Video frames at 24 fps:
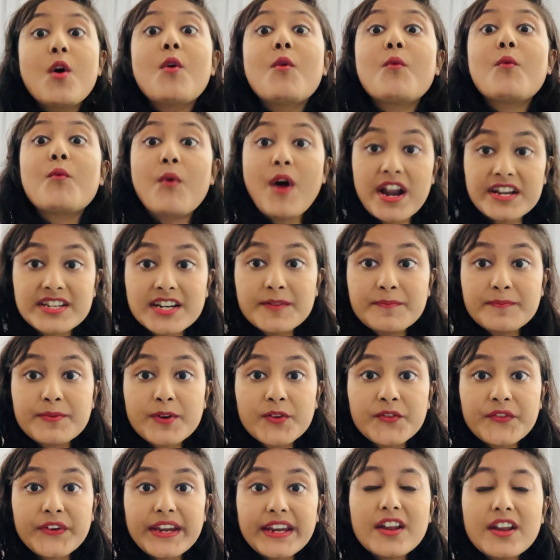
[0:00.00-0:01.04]

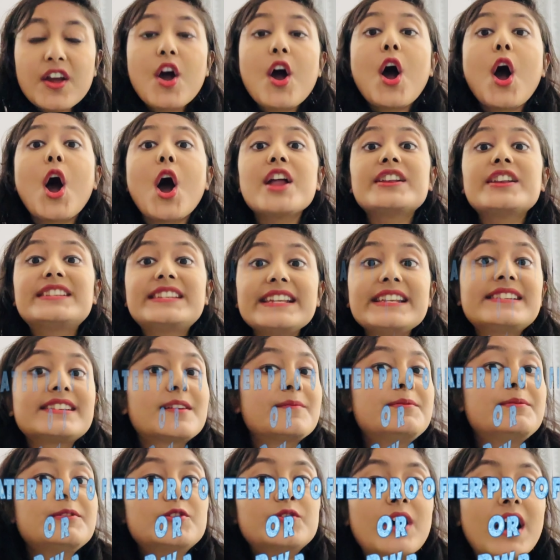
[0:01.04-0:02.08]
waterproofing or
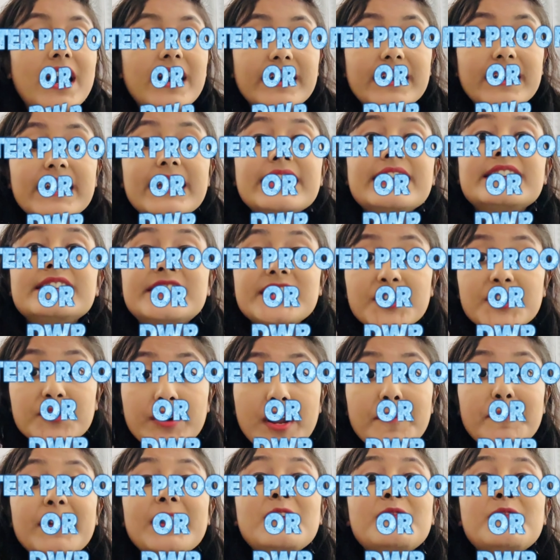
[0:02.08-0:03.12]
DWR
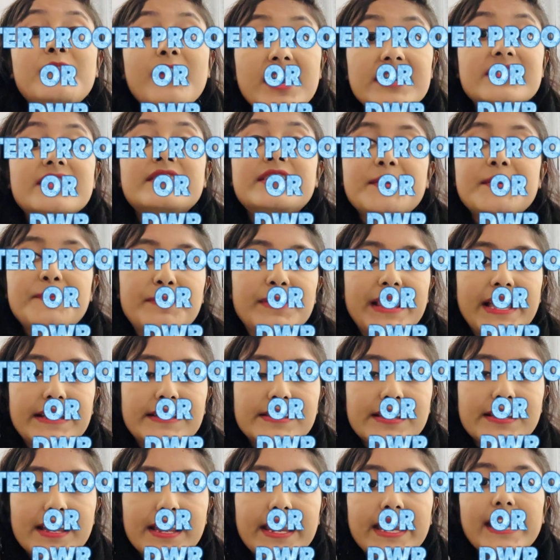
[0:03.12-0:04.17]
durable water
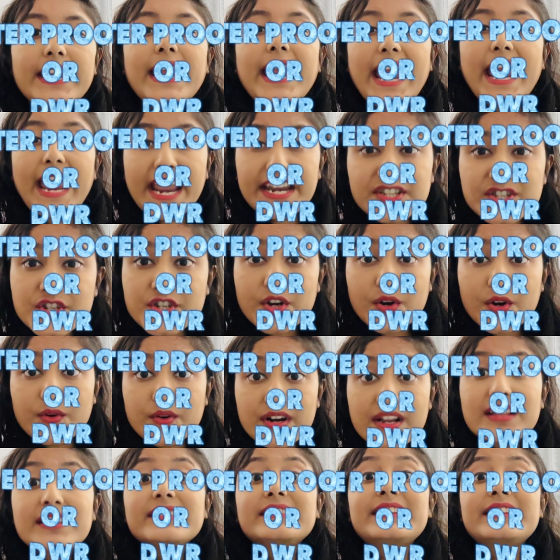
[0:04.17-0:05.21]
repellent. Ensure
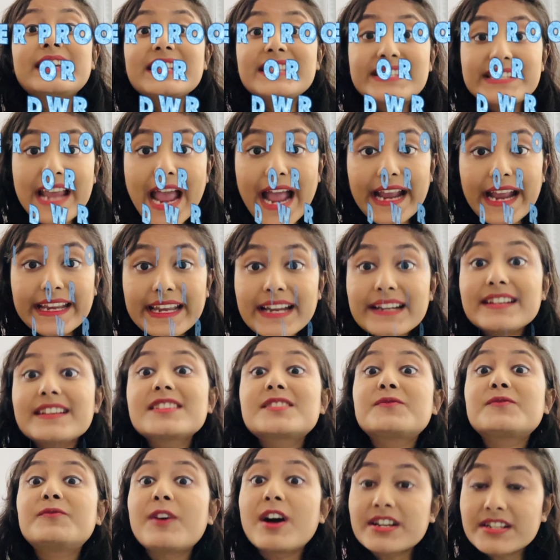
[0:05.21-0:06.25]
the jacket is
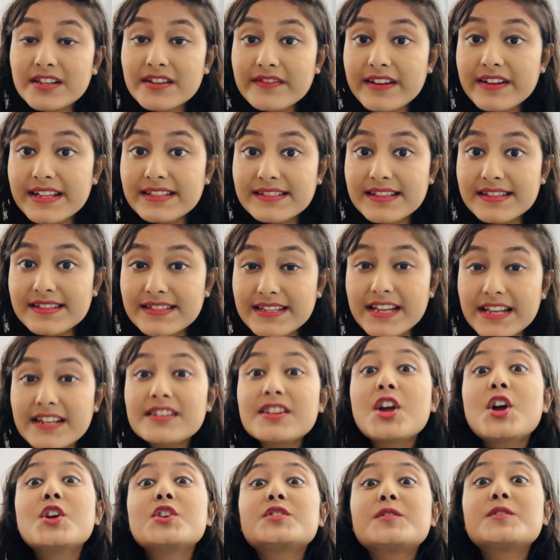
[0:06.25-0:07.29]
water resistant
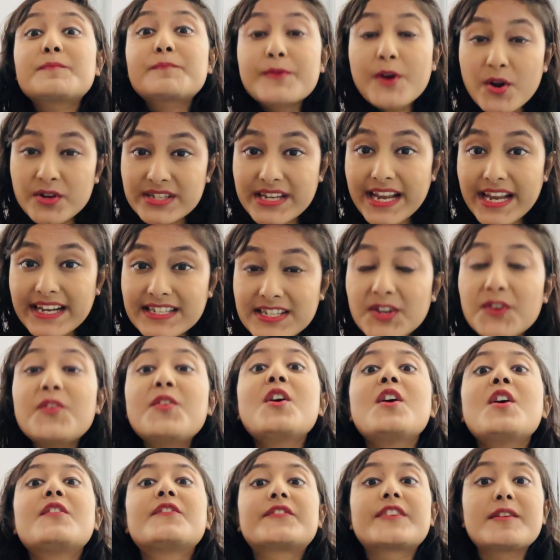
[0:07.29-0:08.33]
to protect you
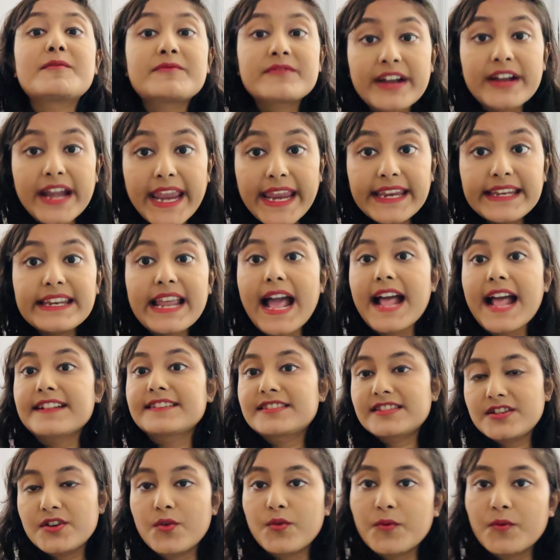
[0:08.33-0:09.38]
from rain and
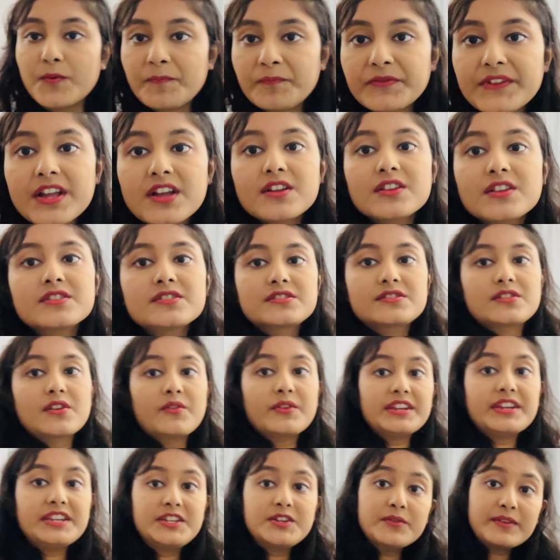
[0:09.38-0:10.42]
snow. So
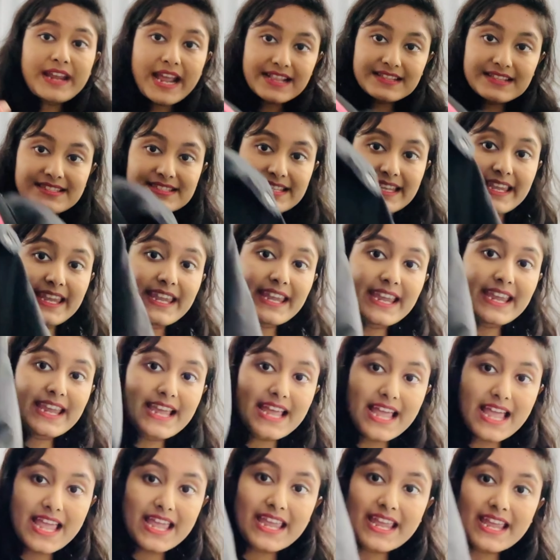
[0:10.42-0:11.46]
you can see
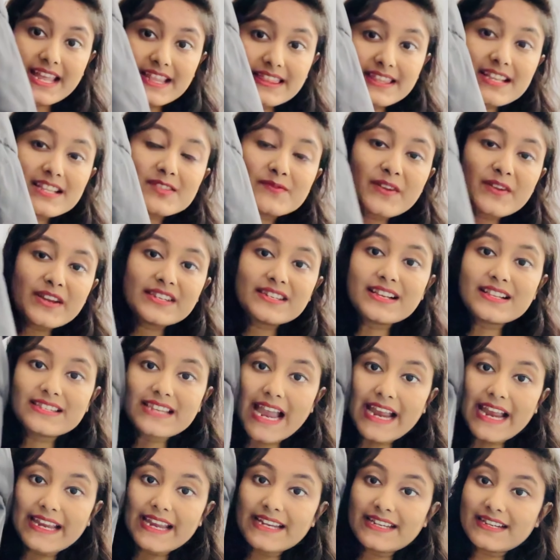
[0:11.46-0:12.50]
in this winter
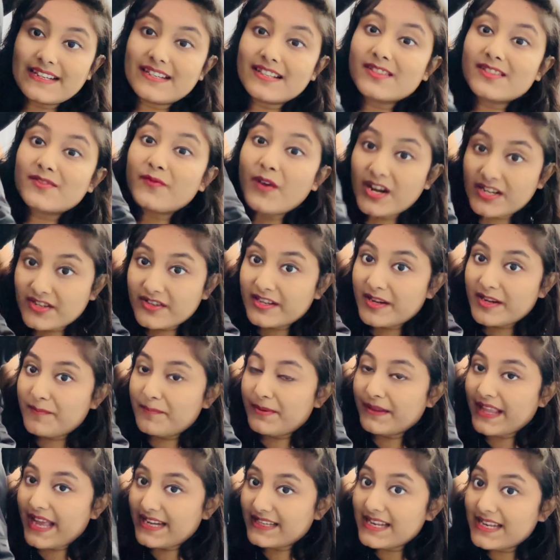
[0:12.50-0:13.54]
jacket, it is water
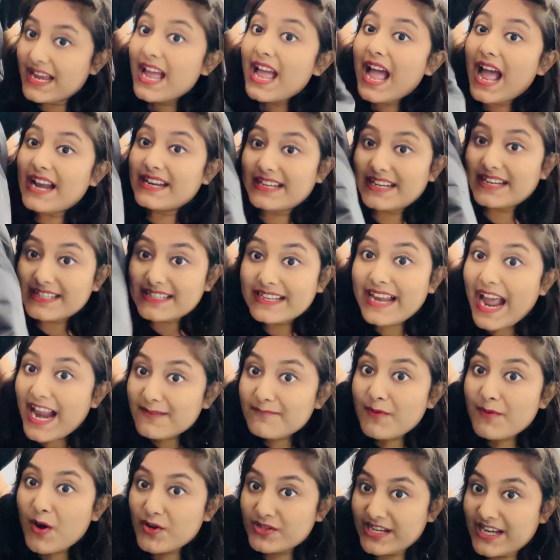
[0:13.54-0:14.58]
repellent and it can
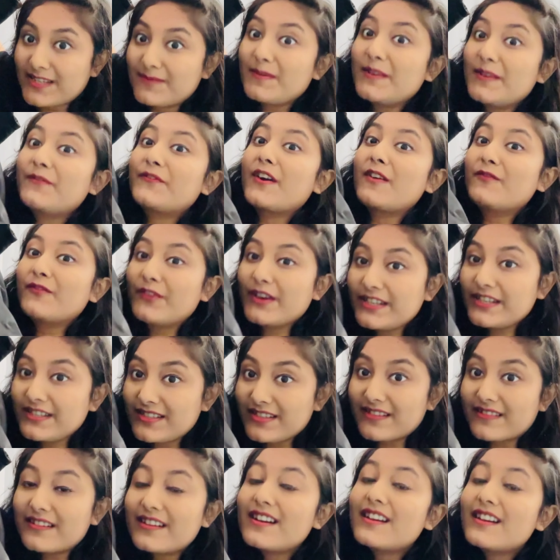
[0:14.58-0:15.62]
protect me from
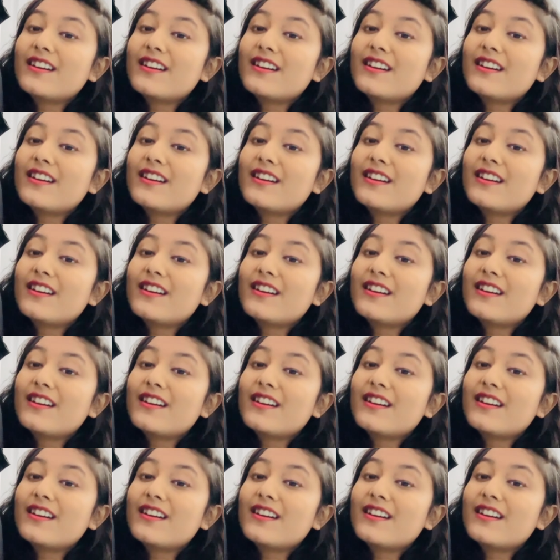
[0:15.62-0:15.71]
winter,